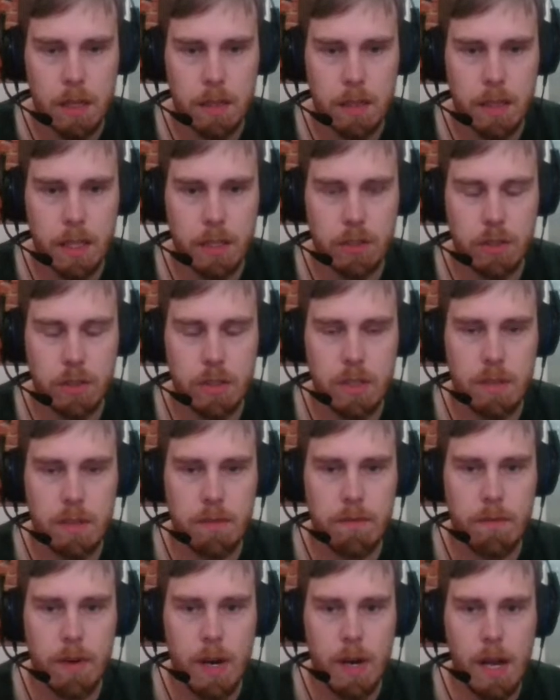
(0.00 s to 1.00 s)
takes on
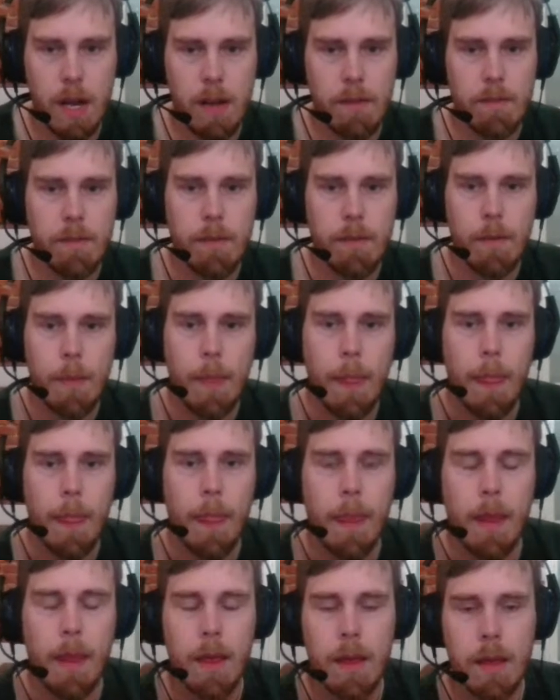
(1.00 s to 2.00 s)
c5,
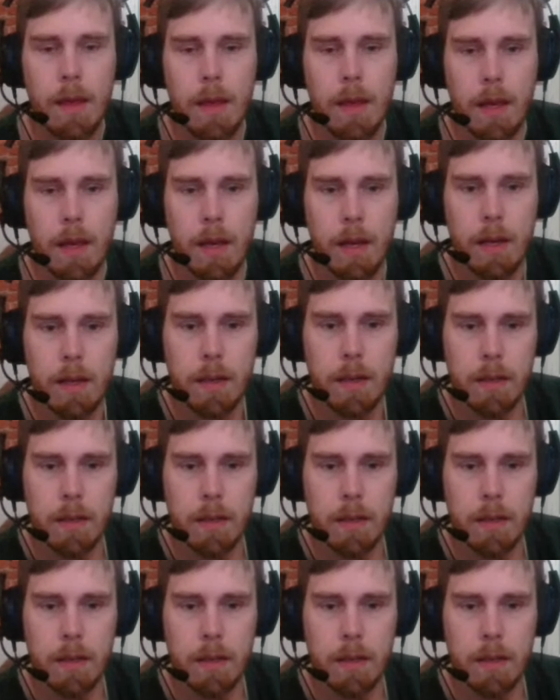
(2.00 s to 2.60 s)
and